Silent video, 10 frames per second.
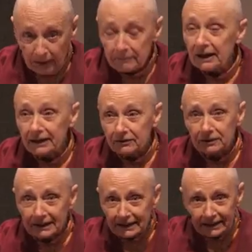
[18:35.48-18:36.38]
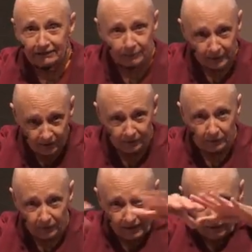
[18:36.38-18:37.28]
But I couldn't leave because
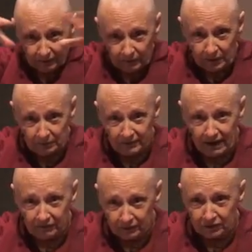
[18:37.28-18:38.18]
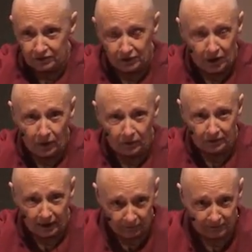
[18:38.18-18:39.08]
everywhere was covered with snow,
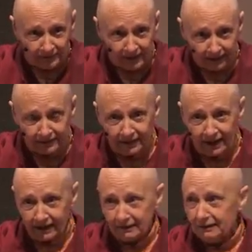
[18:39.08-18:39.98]
so I was stuck there,